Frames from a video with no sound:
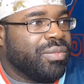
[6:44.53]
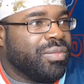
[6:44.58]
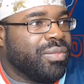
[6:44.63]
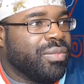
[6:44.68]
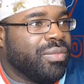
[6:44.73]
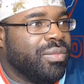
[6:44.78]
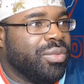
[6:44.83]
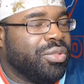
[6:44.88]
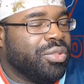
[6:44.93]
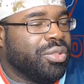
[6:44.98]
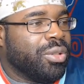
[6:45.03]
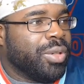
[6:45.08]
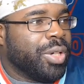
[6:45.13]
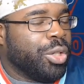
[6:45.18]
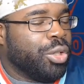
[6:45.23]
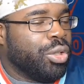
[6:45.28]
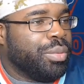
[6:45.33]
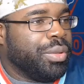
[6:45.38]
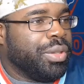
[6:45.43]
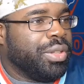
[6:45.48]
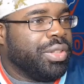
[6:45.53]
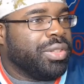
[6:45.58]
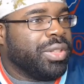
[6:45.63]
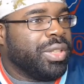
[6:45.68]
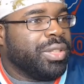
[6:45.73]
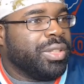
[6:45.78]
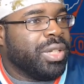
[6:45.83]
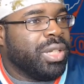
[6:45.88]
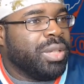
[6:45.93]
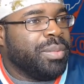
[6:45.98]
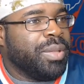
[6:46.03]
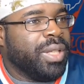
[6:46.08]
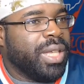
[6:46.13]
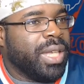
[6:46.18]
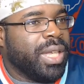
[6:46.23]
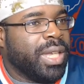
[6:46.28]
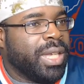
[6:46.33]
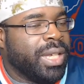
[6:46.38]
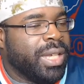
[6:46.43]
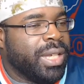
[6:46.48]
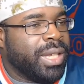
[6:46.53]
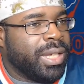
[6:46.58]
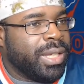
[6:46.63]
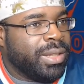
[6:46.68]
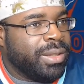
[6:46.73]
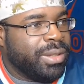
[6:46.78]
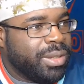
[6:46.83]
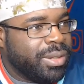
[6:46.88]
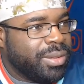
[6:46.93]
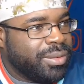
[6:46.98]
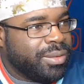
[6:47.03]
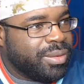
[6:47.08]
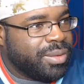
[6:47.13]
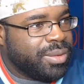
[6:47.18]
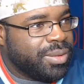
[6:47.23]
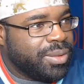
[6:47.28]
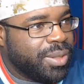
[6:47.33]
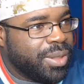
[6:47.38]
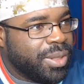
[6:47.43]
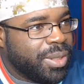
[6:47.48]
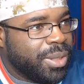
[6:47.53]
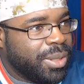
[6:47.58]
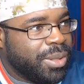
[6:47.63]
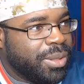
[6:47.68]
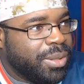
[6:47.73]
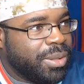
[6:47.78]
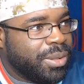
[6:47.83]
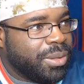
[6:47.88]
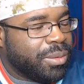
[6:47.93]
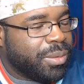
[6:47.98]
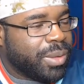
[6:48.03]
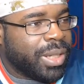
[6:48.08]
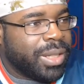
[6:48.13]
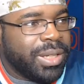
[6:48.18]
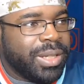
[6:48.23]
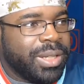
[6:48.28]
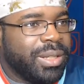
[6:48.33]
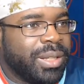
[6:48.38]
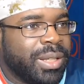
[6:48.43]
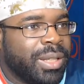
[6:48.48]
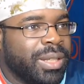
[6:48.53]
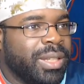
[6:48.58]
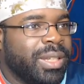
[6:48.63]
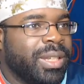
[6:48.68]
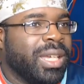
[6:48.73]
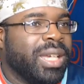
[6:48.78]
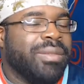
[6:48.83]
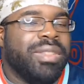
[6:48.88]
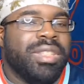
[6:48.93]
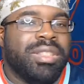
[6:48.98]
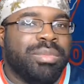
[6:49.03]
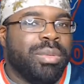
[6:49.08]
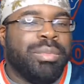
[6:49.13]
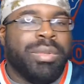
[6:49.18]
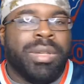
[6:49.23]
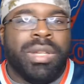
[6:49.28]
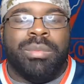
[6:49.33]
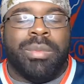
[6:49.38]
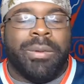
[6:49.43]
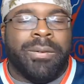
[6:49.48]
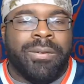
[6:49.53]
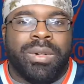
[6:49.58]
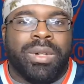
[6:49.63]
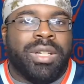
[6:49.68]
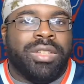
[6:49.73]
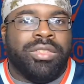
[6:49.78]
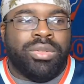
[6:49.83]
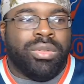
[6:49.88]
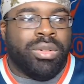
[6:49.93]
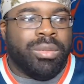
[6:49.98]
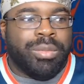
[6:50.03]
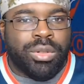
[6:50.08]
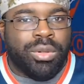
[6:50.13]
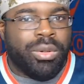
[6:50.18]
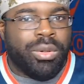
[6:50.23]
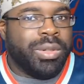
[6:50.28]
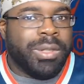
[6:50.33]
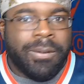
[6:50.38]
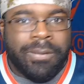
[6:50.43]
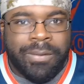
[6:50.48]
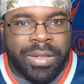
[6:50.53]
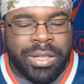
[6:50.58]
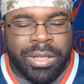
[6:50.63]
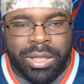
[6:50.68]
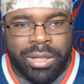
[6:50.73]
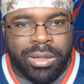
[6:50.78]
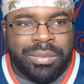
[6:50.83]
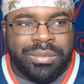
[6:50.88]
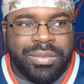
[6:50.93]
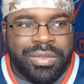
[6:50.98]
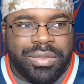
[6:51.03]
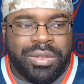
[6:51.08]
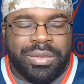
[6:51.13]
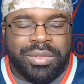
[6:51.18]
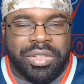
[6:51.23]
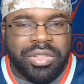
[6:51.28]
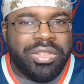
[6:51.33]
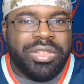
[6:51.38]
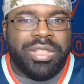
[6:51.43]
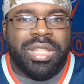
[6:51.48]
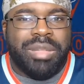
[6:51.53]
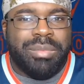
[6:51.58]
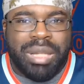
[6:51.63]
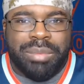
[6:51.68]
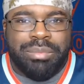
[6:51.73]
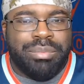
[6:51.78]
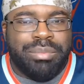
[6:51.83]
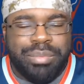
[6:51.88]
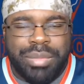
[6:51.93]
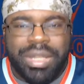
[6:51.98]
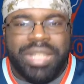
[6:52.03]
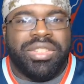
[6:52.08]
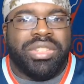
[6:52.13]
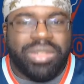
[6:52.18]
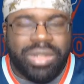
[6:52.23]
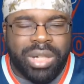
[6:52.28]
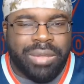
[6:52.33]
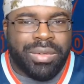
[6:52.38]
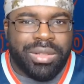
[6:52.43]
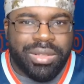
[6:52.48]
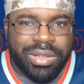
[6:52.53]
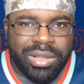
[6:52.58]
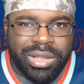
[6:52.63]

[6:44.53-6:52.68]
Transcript: So I opened this link up, and I need to have these prepared before I start recording a video, just to keep my bases covered,